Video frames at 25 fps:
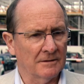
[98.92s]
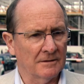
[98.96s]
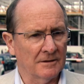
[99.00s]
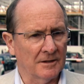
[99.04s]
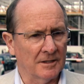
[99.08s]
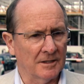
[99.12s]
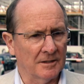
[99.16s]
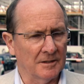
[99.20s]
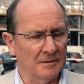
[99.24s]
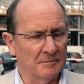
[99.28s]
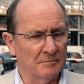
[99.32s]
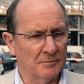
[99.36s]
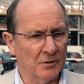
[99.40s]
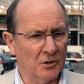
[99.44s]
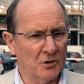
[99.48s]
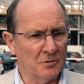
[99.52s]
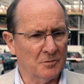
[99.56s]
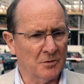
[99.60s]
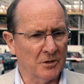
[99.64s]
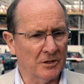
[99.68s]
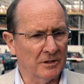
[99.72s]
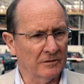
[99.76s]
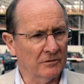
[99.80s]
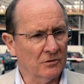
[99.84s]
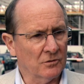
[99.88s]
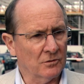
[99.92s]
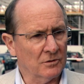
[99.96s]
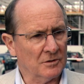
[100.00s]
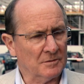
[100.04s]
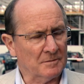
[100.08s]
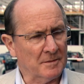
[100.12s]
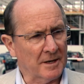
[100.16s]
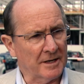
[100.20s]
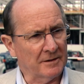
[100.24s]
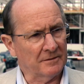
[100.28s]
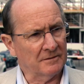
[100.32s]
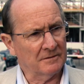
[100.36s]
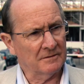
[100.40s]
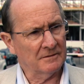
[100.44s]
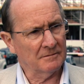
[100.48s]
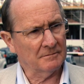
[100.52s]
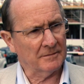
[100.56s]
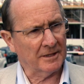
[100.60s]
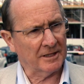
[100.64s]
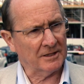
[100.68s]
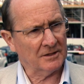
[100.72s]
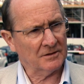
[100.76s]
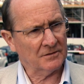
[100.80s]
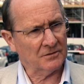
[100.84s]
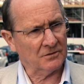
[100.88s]
The blueprint, of course,
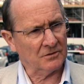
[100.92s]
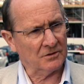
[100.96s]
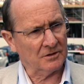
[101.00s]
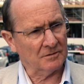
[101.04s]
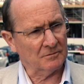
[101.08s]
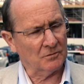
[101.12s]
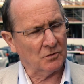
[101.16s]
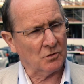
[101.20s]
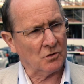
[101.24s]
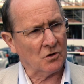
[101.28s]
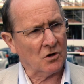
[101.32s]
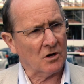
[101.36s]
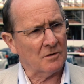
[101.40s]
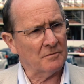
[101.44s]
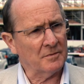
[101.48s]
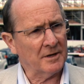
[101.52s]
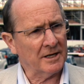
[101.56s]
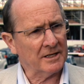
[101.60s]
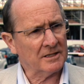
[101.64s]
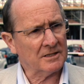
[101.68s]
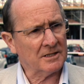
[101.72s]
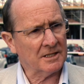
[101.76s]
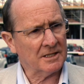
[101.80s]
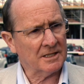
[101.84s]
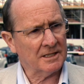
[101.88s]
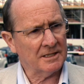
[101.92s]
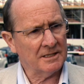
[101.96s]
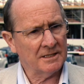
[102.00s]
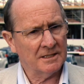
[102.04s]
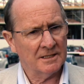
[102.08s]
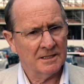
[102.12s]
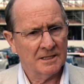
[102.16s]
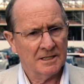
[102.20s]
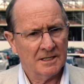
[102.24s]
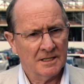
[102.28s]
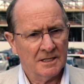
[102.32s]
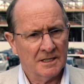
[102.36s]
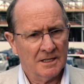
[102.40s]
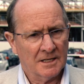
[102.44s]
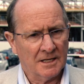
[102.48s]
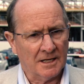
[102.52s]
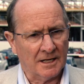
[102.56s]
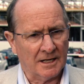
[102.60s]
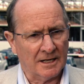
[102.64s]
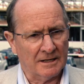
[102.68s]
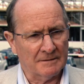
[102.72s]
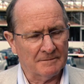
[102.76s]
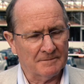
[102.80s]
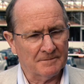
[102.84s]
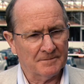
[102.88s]
makes for a more compact city.
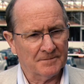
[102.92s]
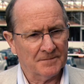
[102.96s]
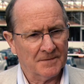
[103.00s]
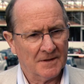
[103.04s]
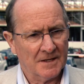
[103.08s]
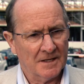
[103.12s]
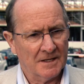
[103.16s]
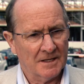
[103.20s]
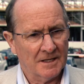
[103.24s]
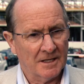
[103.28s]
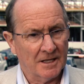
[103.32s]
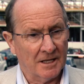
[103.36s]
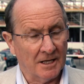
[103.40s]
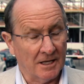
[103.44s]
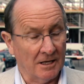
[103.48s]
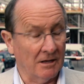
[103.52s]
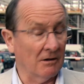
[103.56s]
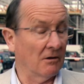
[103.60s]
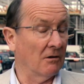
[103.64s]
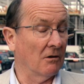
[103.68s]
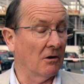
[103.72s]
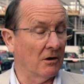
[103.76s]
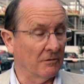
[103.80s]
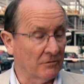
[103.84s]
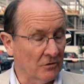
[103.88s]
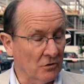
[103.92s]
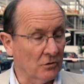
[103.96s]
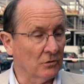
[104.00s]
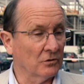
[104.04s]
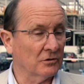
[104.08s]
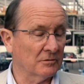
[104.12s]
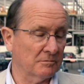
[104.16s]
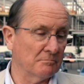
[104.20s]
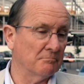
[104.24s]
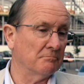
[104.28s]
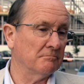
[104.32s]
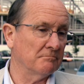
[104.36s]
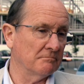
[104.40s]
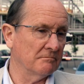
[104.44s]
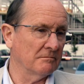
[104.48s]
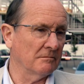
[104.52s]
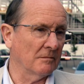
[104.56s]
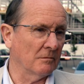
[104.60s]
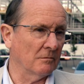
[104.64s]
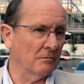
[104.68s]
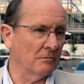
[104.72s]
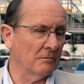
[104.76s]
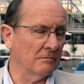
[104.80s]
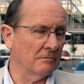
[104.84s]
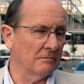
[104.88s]
Of course,
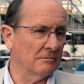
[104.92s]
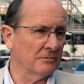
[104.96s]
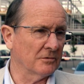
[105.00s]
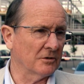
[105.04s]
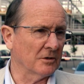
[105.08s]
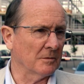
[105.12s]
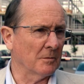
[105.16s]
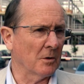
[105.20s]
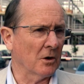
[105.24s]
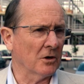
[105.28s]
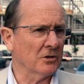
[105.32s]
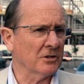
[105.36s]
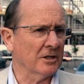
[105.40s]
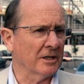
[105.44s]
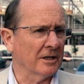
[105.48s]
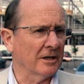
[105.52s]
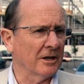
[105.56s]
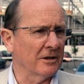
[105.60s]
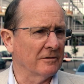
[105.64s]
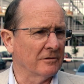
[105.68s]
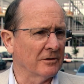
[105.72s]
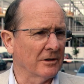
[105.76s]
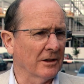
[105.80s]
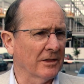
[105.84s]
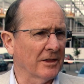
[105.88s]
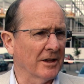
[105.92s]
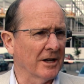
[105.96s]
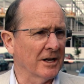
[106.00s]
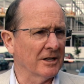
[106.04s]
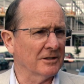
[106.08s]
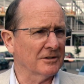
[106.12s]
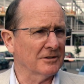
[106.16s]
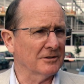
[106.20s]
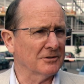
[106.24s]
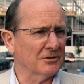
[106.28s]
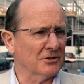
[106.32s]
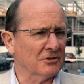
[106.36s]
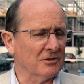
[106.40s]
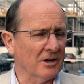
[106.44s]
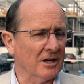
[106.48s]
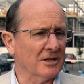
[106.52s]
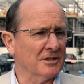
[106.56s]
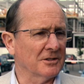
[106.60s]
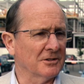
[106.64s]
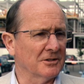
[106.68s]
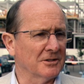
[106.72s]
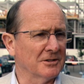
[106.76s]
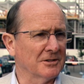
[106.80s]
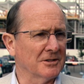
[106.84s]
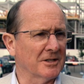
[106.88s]
demolishing over 1,000
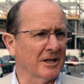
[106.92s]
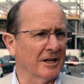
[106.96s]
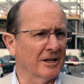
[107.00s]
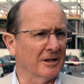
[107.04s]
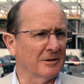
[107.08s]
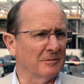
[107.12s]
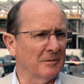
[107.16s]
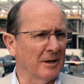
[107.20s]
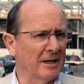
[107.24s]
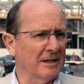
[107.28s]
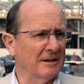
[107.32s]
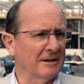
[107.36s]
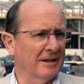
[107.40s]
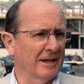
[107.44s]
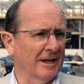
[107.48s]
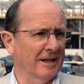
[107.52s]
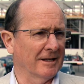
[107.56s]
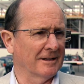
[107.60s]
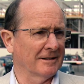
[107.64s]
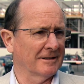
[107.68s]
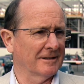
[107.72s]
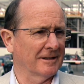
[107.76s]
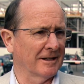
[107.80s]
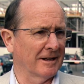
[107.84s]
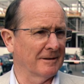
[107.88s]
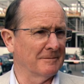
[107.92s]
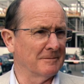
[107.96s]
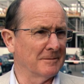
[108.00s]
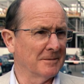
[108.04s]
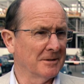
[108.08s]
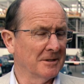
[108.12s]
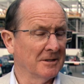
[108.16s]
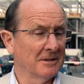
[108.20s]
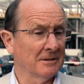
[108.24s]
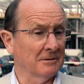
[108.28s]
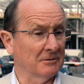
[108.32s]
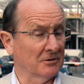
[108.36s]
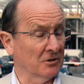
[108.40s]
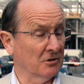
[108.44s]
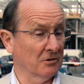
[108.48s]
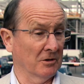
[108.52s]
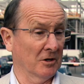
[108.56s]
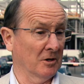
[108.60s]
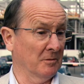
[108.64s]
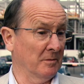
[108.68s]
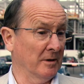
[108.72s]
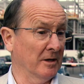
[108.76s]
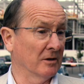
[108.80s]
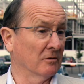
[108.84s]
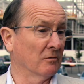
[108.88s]
structures in town meant that there's going
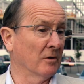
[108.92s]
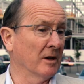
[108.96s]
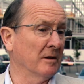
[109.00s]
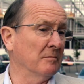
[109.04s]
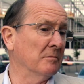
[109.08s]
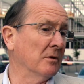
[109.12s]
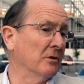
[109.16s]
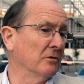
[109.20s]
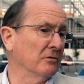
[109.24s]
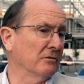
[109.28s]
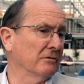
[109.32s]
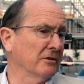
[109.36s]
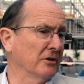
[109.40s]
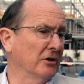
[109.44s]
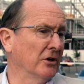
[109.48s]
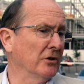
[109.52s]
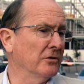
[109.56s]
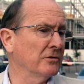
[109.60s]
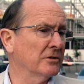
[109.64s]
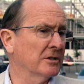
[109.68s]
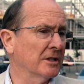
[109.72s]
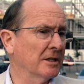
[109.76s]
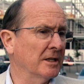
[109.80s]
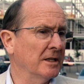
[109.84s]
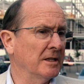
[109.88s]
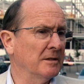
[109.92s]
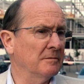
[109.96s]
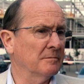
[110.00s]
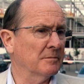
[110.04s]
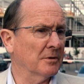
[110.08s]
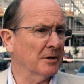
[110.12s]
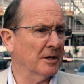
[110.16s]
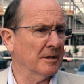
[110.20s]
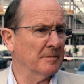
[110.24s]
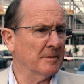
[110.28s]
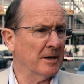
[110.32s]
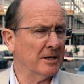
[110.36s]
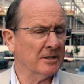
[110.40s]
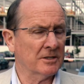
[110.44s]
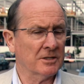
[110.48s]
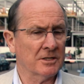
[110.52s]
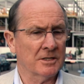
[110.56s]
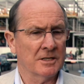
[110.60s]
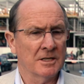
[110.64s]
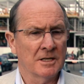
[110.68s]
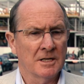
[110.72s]
to be a rebuilt new city, pretty much.